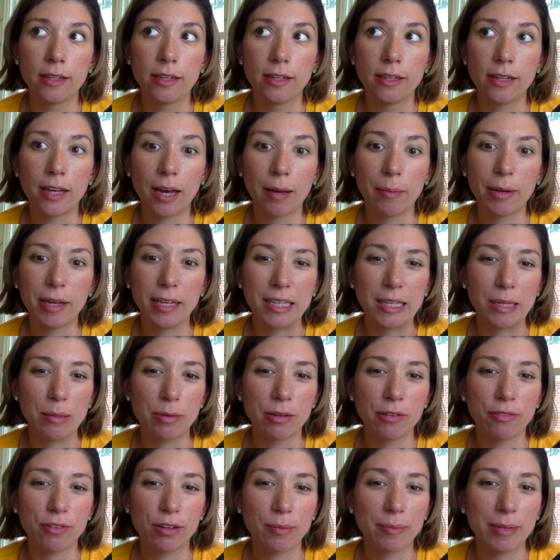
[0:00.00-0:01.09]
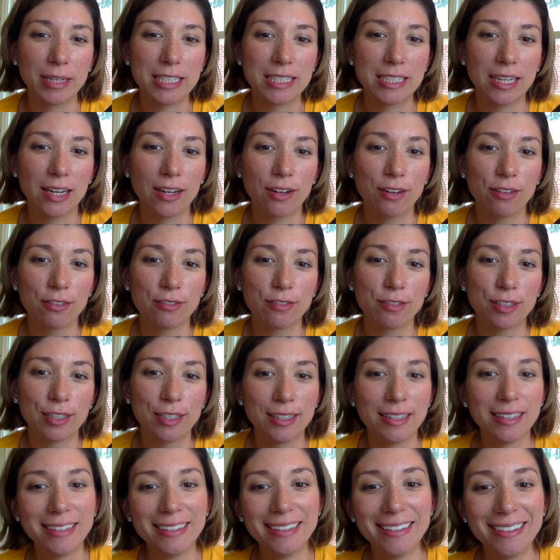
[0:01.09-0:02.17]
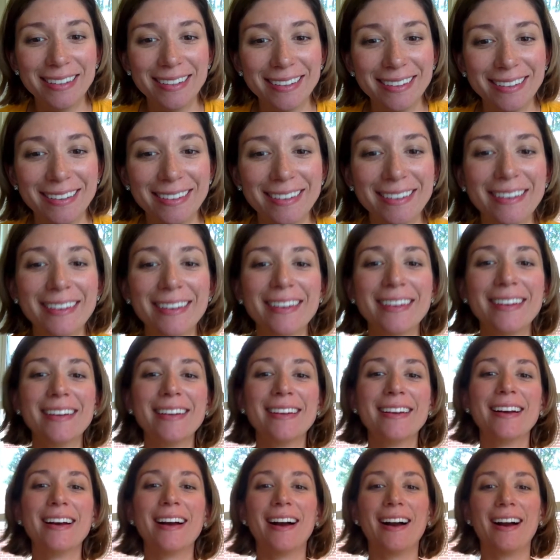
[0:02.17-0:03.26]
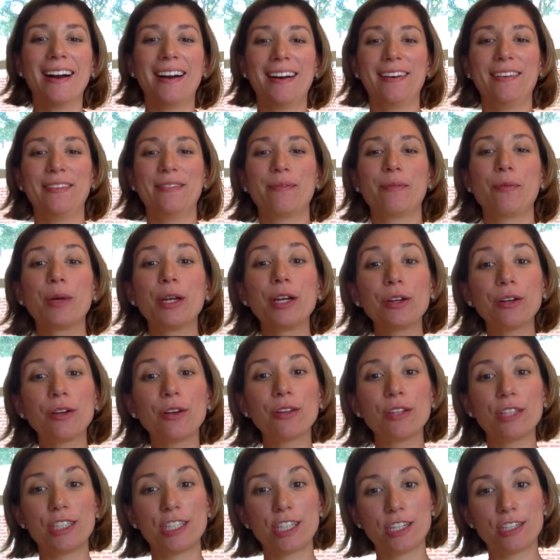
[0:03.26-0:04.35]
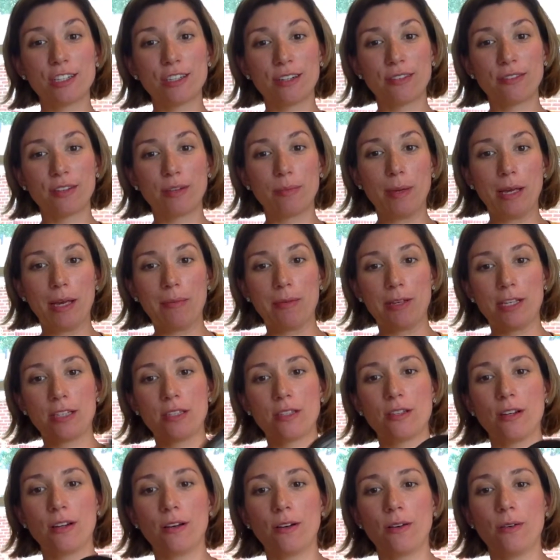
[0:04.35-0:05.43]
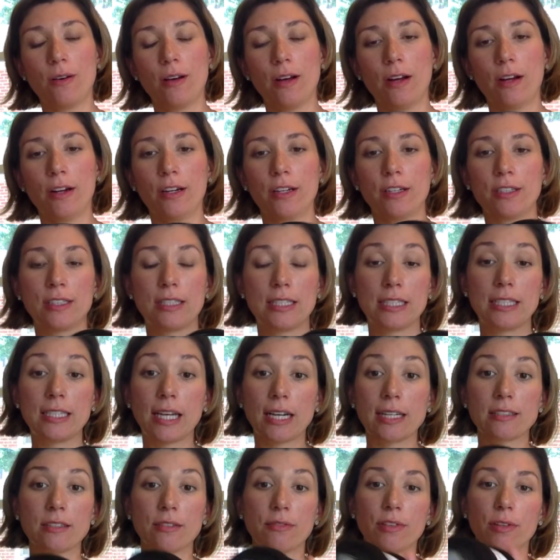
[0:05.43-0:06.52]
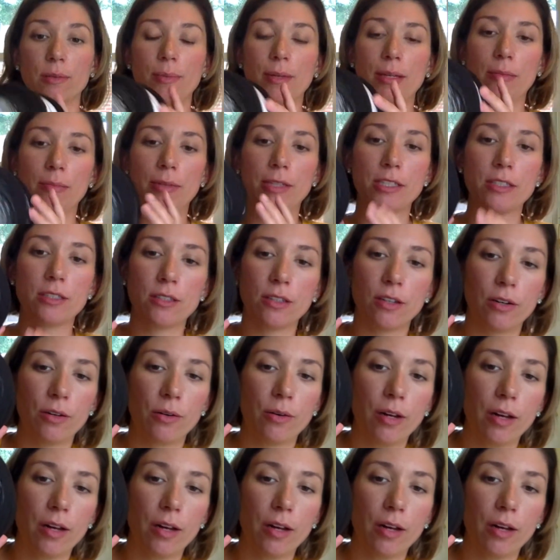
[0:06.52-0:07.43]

I might keep it for myself. We don't know the gender of her baby, so, or the sex of her baby, so